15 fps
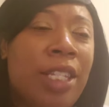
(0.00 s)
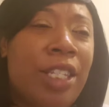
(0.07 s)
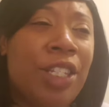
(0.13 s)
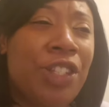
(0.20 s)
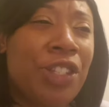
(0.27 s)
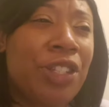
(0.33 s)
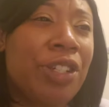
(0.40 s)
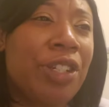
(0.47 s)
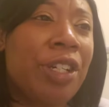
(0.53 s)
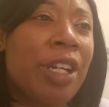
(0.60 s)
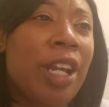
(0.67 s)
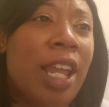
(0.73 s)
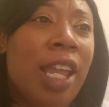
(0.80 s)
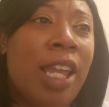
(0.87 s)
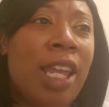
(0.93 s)

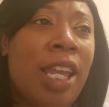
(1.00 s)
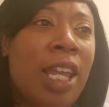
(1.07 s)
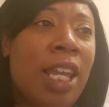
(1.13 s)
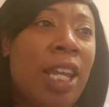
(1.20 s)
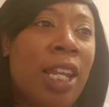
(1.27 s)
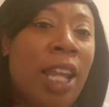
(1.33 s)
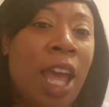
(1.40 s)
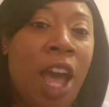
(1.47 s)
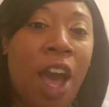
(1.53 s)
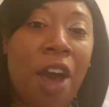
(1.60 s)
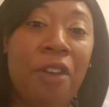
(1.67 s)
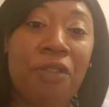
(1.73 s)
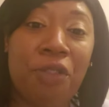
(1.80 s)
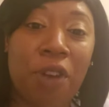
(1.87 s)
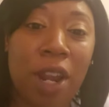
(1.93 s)
sister and
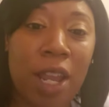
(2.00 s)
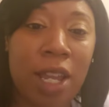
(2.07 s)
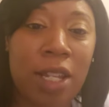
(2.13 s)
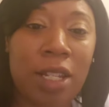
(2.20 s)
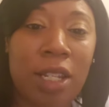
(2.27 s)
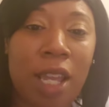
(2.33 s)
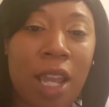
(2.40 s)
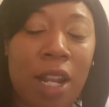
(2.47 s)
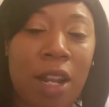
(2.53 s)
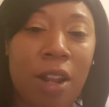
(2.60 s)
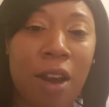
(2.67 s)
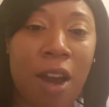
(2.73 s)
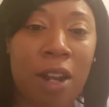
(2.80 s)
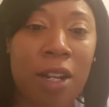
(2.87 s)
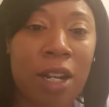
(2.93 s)
a friend and a
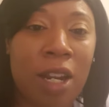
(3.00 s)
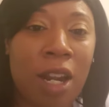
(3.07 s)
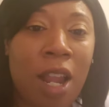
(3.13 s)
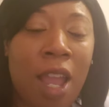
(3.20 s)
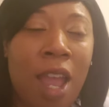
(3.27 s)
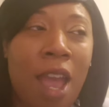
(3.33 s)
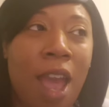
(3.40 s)
daughter,